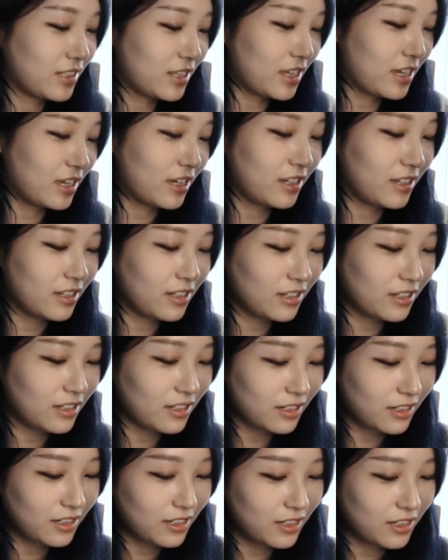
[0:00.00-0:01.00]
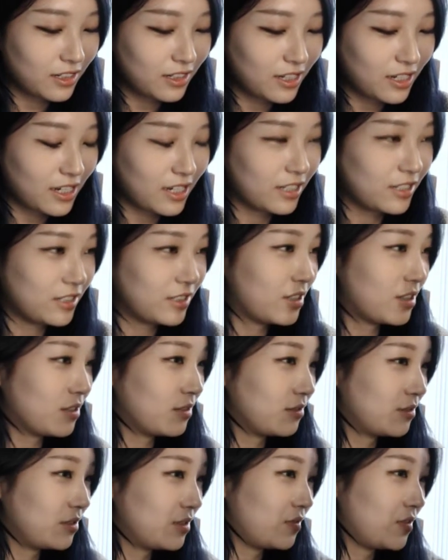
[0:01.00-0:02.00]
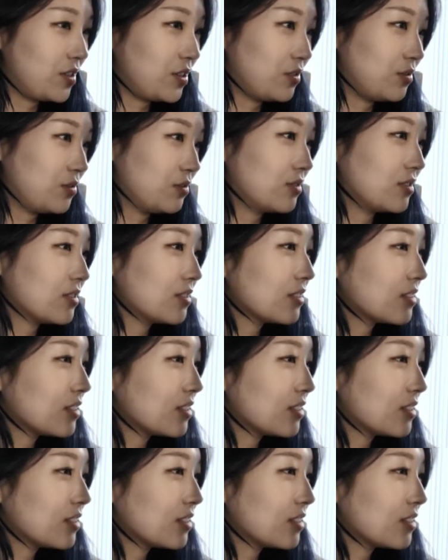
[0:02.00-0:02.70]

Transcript: that has those views